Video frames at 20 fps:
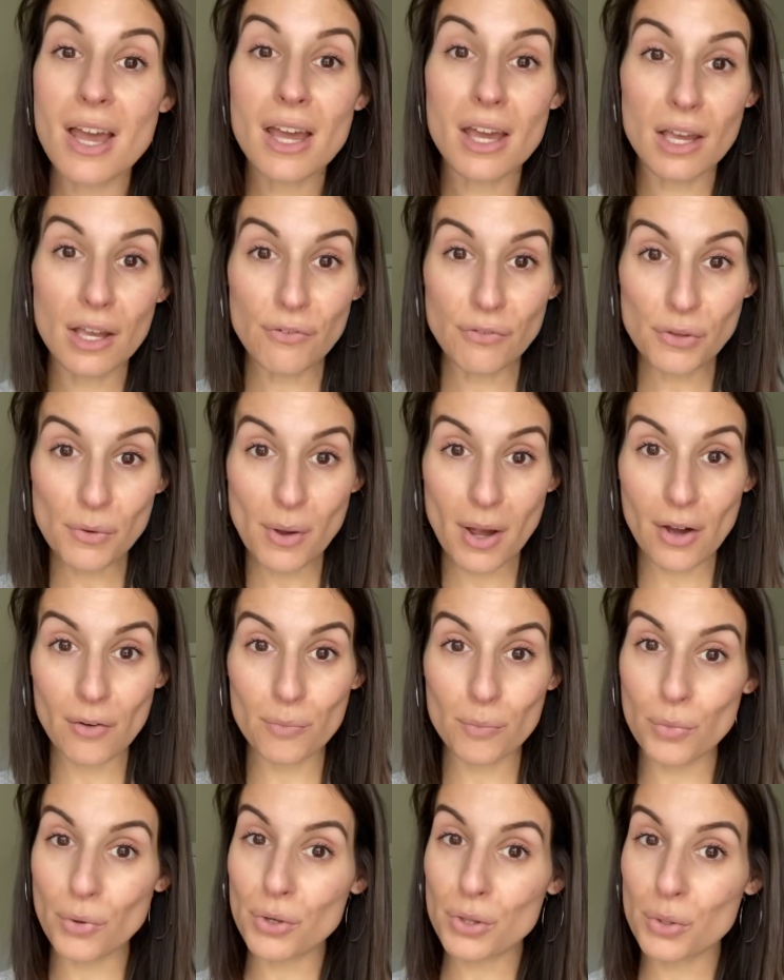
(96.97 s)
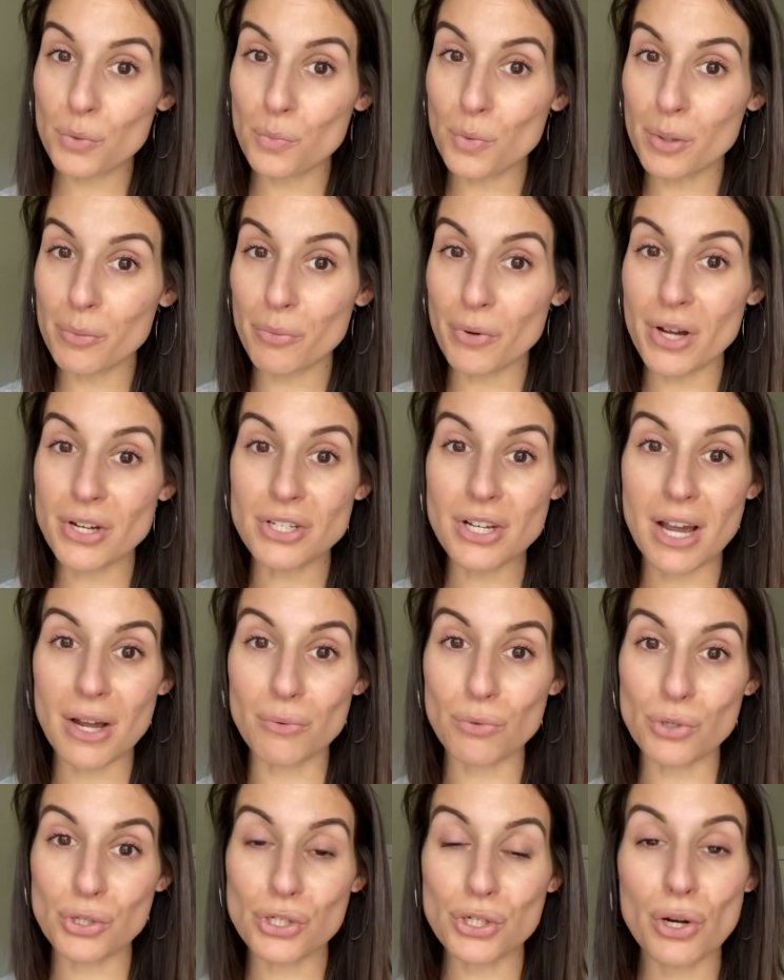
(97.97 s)
If you have more than one brush, I
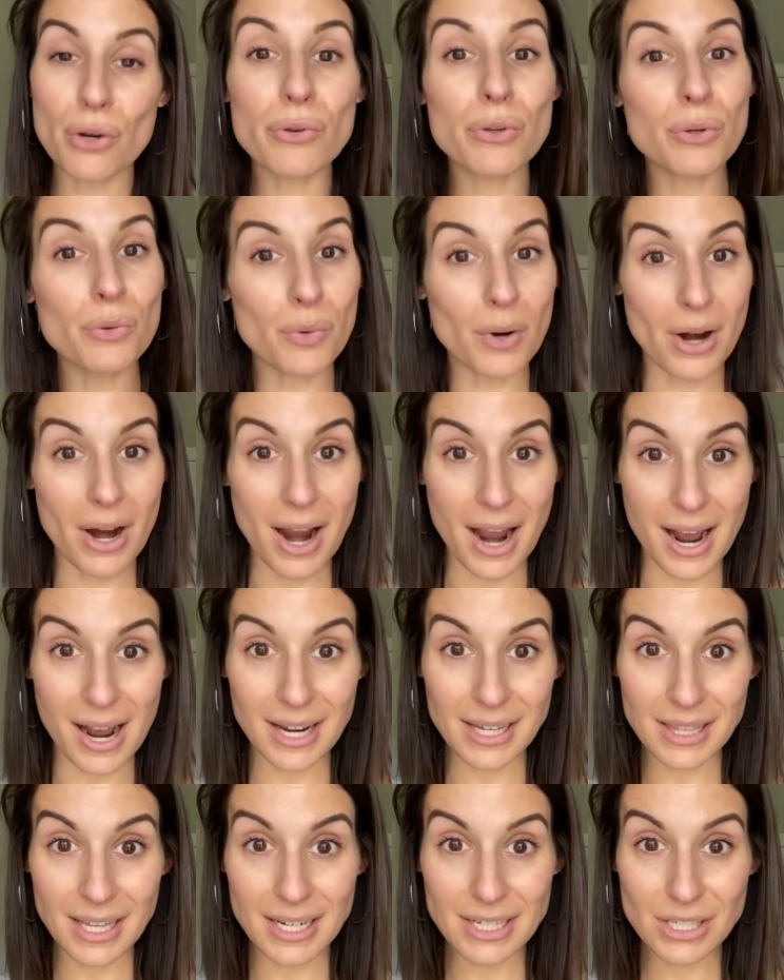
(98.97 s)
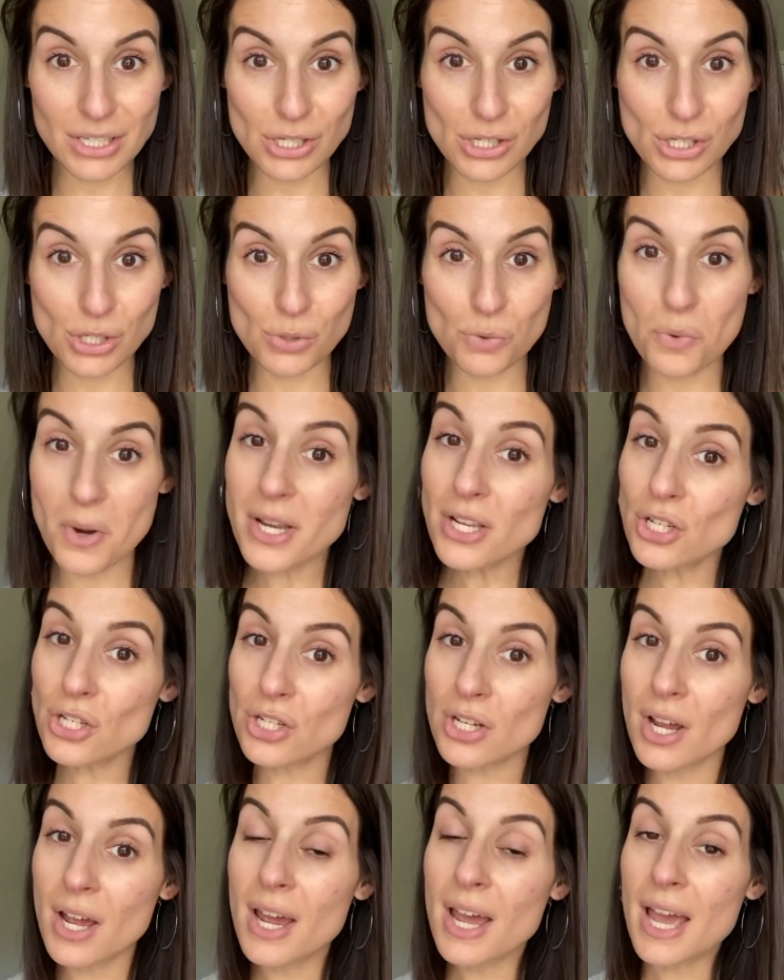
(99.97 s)
will show you where I like to
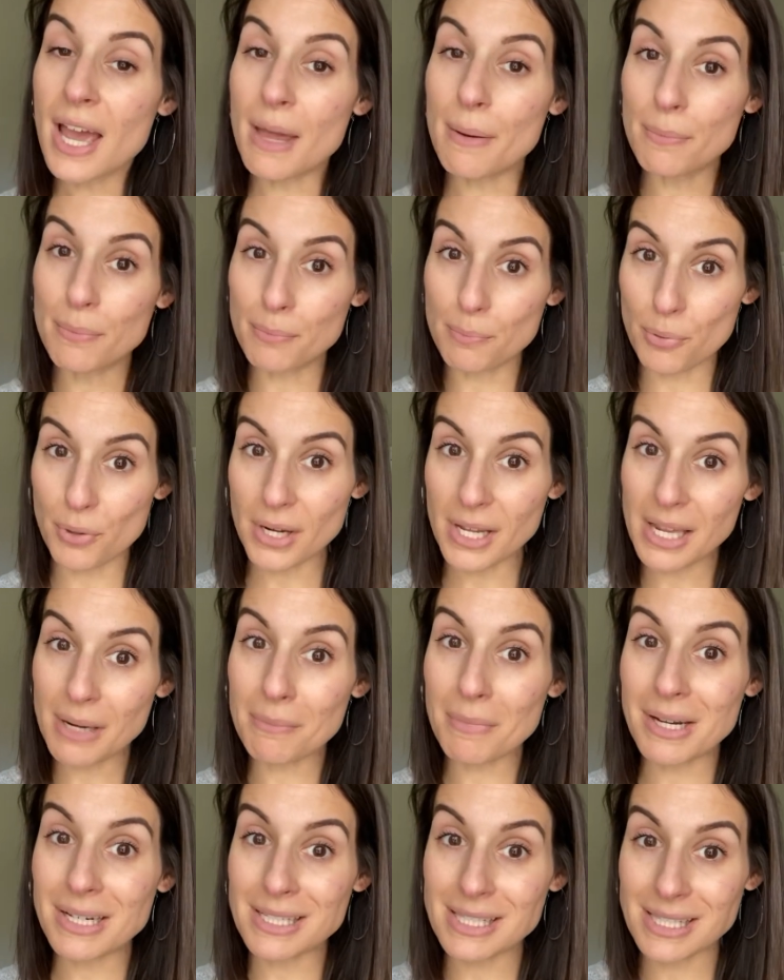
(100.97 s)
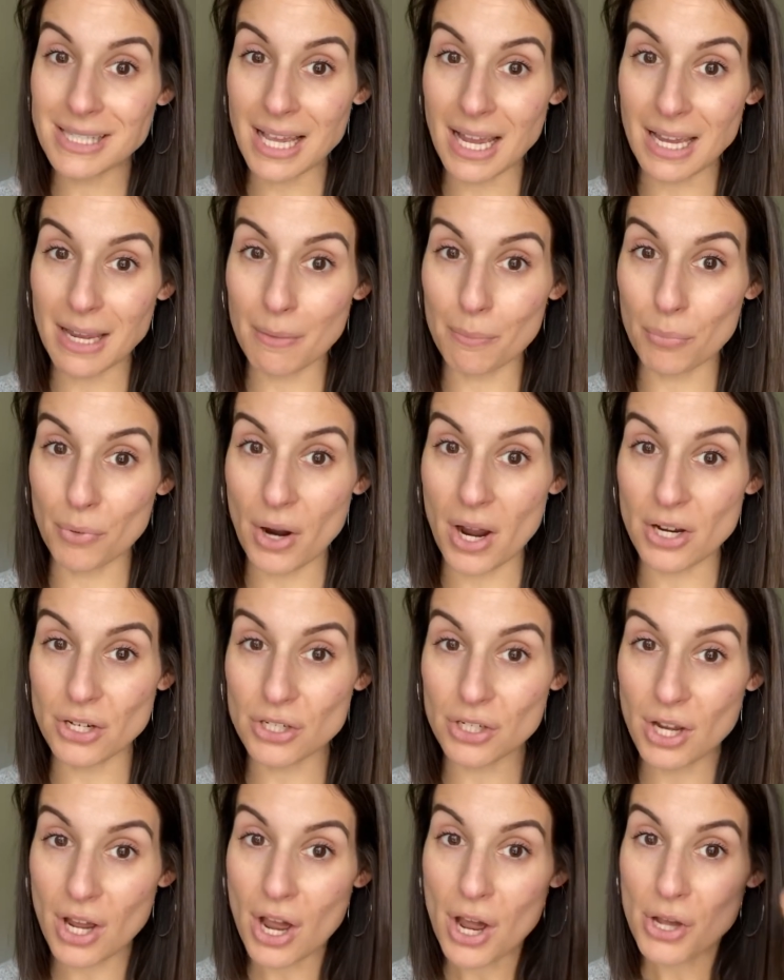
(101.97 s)
switch and bring in my second
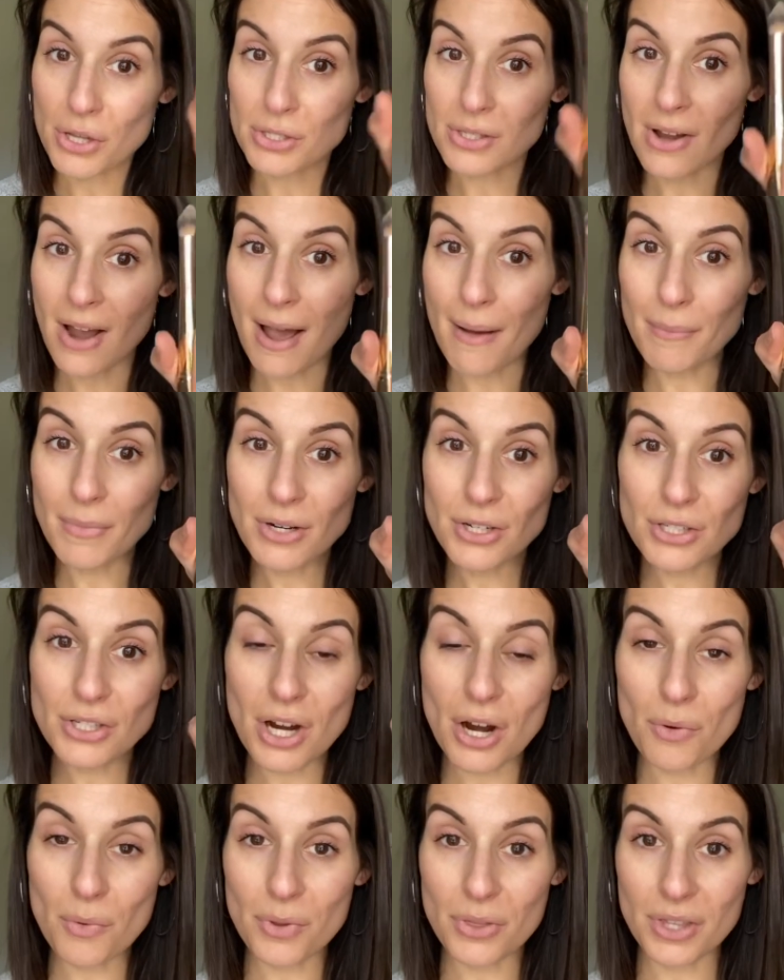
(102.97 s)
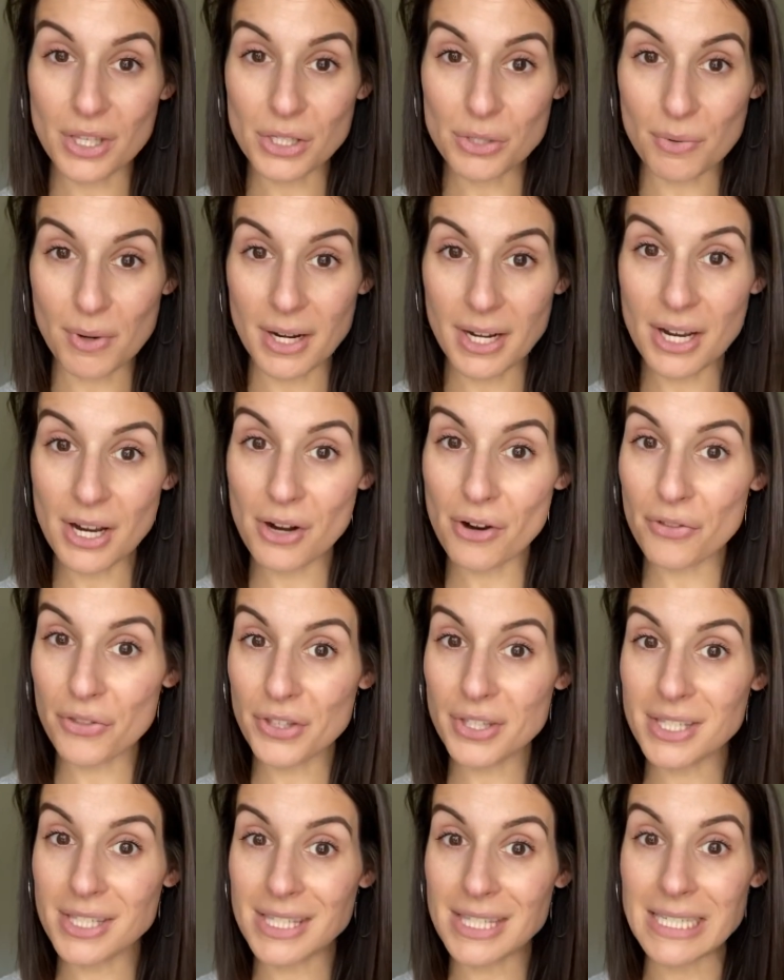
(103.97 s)
brush. So I'm gonna start with this right here.
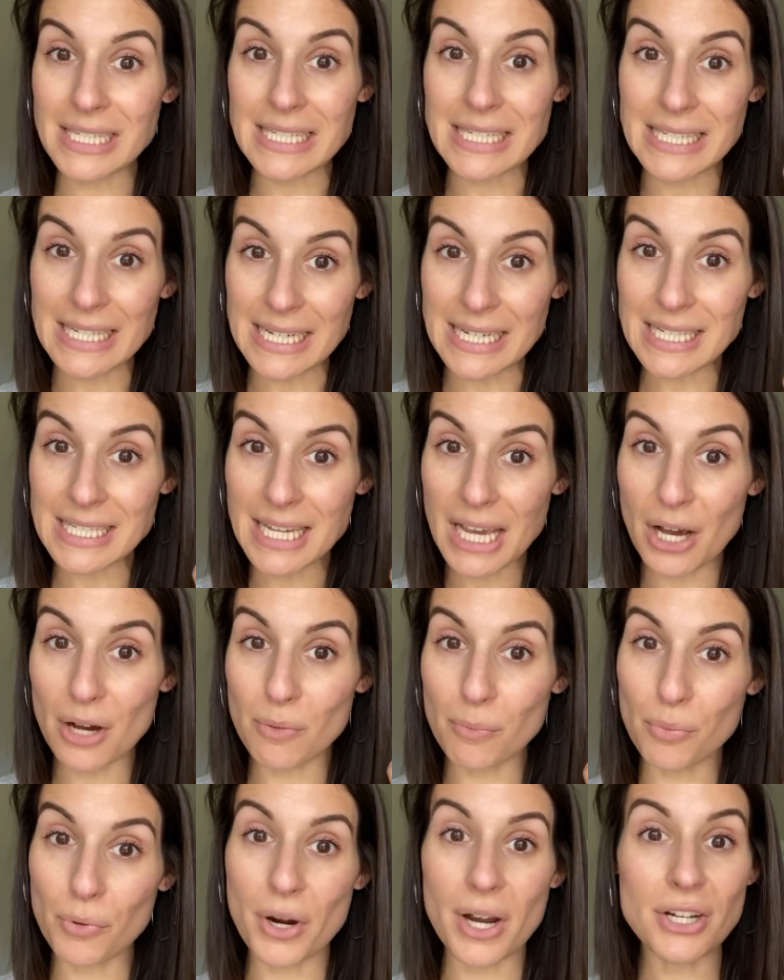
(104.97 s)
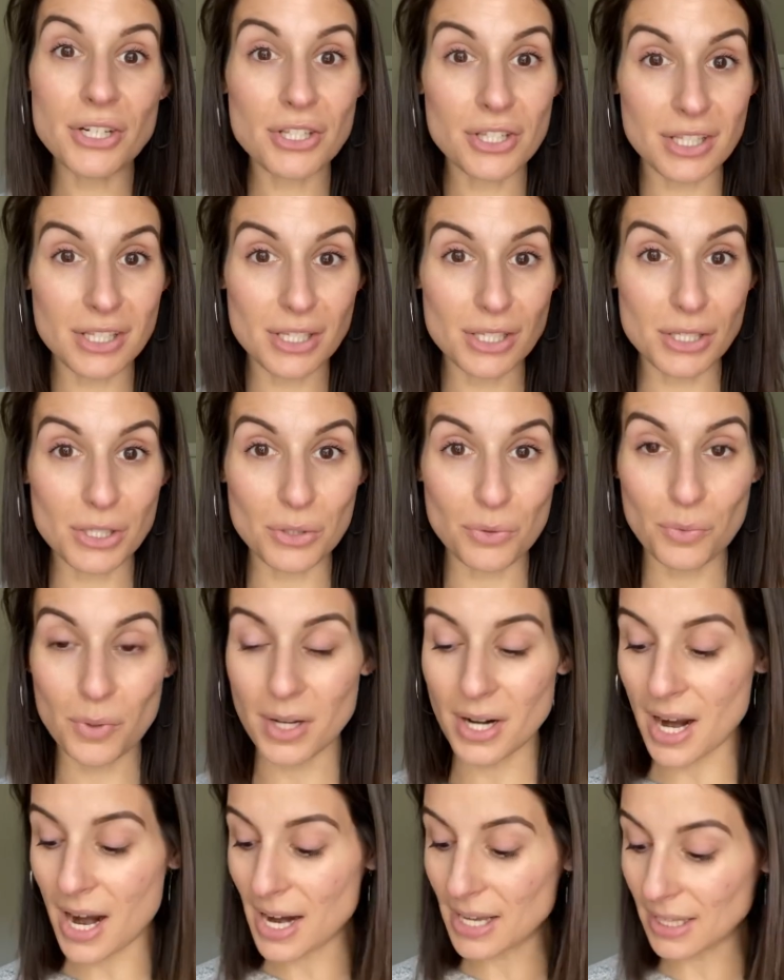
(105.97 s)
This is the detail brush. This is the
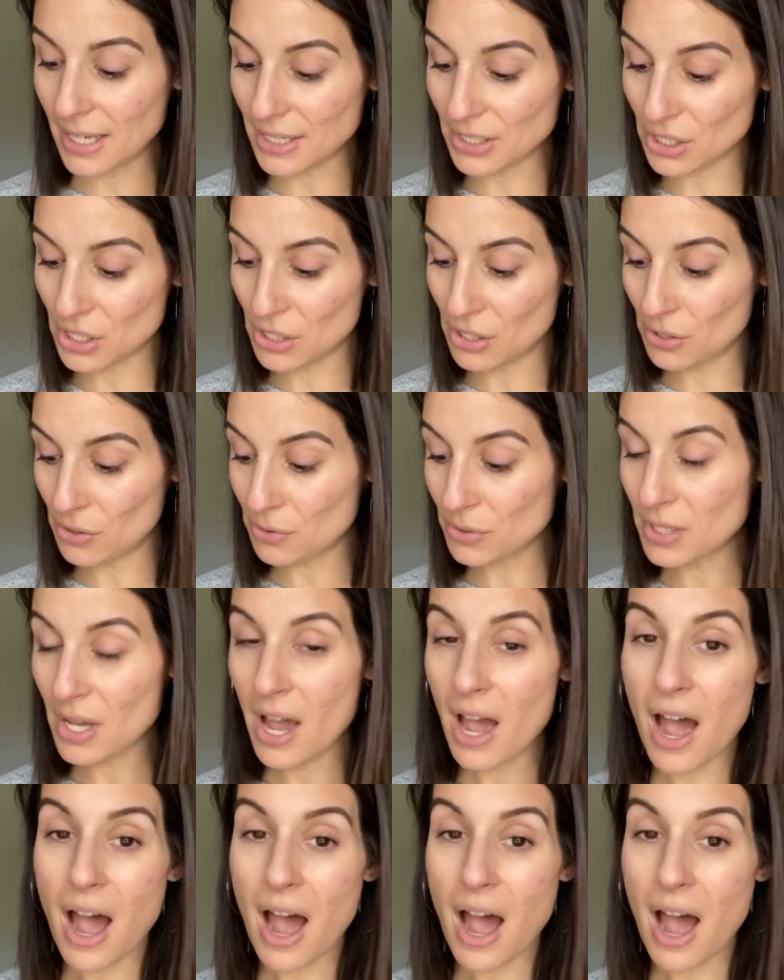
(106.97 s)
one I like to use.